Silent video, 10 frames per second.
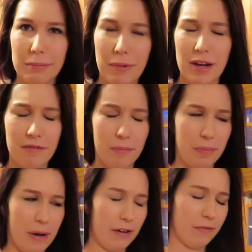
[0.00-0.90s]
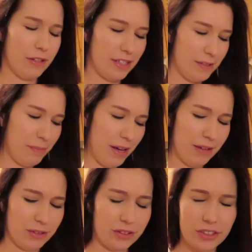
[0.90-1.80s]
I'm not even prepared for this, but
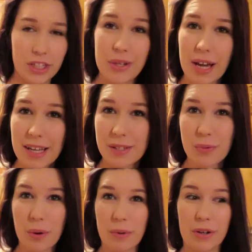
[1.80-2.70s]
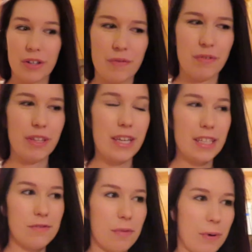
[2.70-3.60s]
I was going to show you guys what we're to do for the
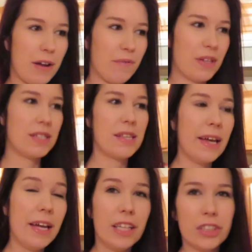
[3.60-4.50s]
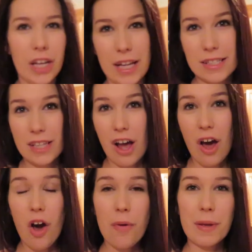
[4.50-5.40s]
kids for breakfast. Chad's not
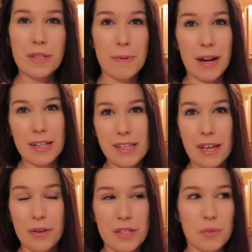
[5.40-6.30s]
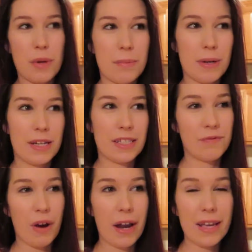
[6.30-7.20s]
home. He's been out of town this week, but it is
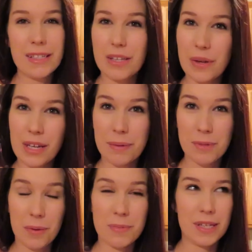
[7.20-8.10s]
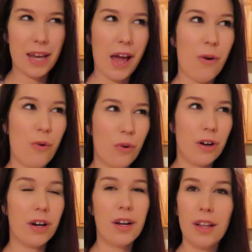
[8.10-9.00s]
Friday, so he comes home tonight
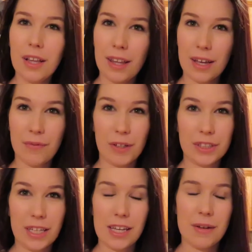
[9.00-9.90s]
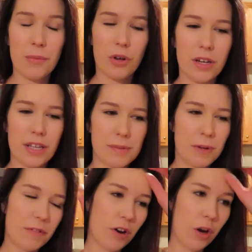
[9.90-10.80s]
or like first thing in the morning. He's
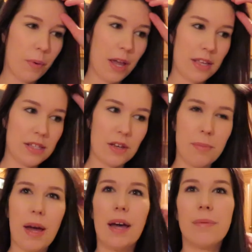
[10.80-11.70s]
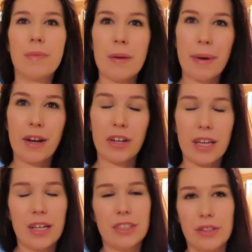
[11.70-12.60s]
pretty far away, so he might not
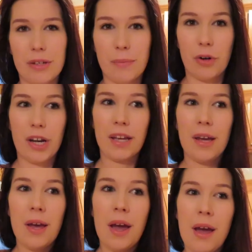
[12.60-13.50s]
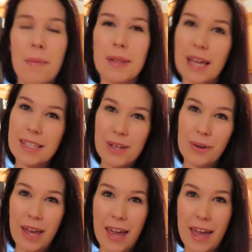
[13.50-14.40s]
get here till in the morning, but that is
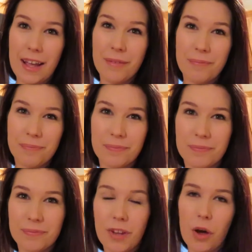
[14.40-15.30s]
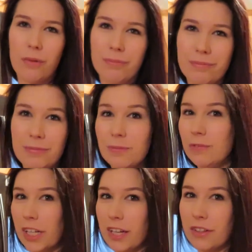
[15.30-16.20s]
okay. Oh,
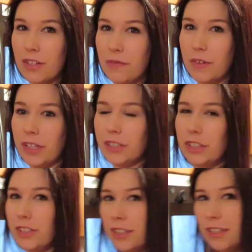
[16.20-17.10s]
check out the new fridge.